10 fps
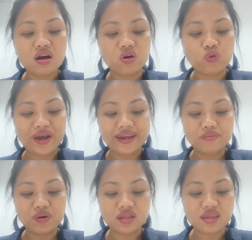a
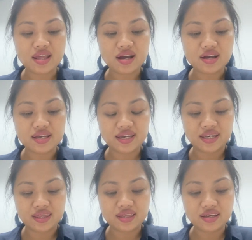weapon
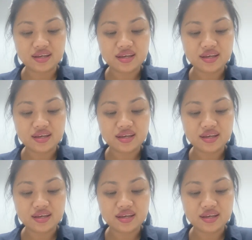in